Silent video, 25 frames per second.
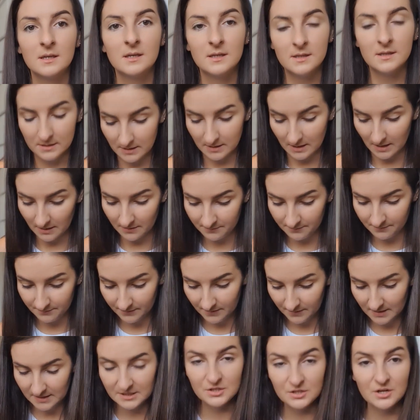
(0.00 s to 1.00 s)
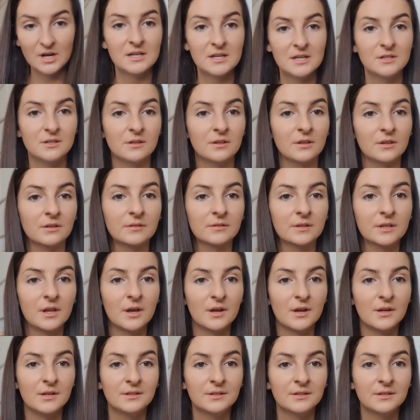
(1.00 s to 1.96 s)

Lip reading: Yeah, let's try and do the other one now.